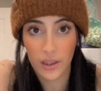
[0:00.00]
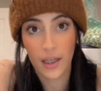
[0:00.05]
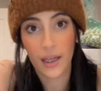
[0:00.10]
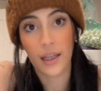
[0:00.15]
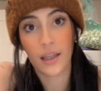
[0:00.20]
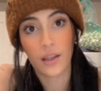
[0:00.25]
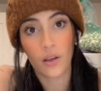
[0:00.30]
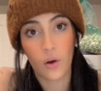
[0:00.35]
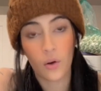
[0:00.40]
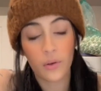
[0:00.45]

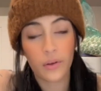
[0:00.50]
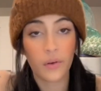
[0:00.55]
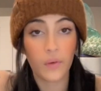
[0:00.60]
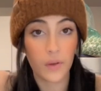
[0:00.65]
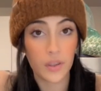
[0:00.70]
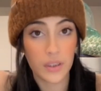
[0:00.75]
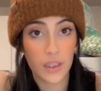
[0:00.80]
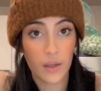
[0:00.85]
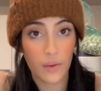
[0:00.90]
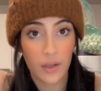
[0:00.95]
and the only
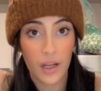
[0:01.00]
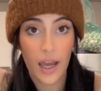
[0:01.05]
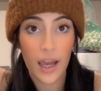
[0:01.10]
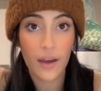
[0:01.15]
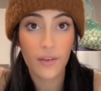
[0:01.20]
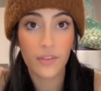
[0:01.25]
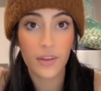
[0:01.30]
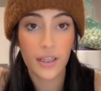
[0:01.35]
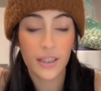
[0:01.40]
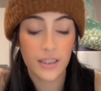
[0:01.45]
reason I would
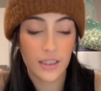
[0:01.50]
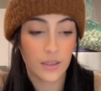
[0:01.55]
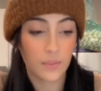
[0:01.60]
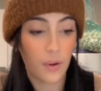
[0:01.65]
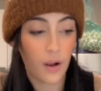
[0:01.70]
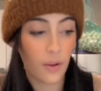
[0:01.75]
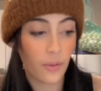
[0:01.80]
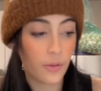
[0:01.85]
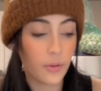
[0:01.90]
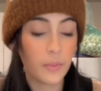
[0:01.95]
have this is
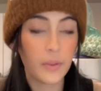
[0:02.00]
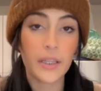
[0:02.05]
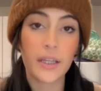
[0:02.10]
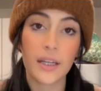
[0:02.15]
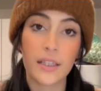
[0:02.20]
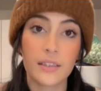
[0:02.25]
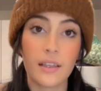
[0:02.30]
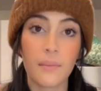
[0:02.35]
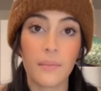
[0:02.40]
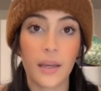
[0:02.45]
probably
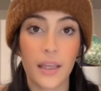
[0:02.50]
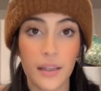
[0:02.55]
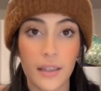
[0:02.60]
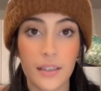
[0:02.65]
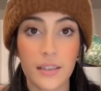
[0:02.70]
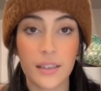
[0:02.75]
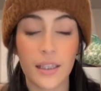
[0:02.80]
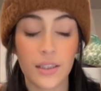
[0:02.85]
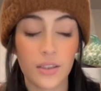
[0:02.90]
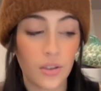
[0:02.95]
because I made
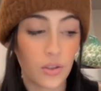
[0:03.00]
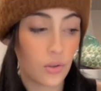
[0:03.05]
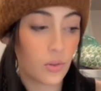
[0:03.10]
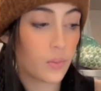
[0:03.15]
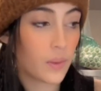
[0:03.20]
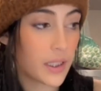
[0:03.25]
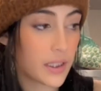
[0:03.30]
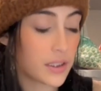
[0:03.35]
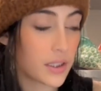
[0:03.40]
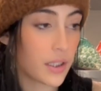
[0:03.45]
this like 2
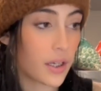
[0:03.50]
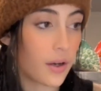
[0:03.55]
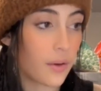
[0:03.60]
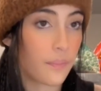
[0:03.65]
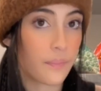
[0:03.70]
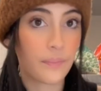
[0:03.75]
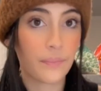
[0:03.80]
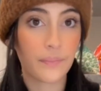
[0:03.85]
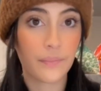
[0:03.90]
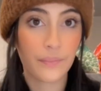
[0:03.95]
weeks ago.
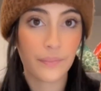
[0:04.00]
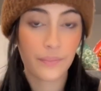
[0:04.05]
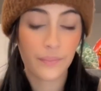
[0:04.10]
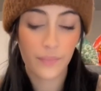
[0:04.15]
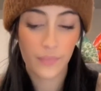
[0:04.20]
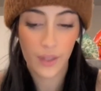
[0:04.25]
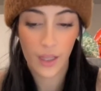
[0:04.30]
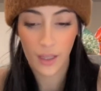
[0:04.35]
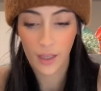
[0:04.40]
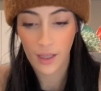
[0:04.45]

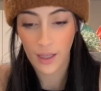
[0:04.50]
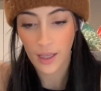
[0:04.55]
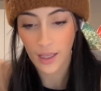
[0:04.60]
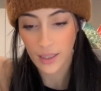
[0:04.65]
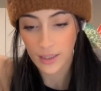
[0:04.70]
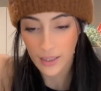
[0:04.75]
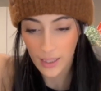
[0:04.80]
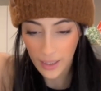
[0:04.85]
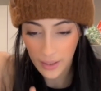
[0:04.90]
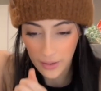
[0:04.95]

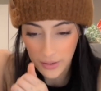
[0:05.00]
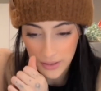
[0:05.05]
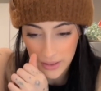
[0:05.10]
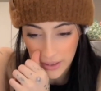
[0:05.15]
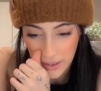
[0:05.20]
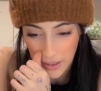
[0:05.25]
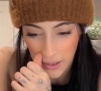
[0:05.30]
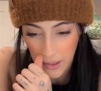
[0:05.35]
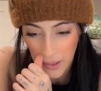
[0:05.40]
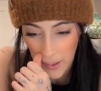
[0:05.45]
That goes in
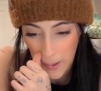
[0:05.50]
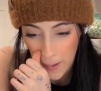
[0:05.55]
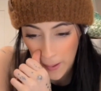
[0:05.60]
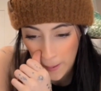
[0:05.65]
here.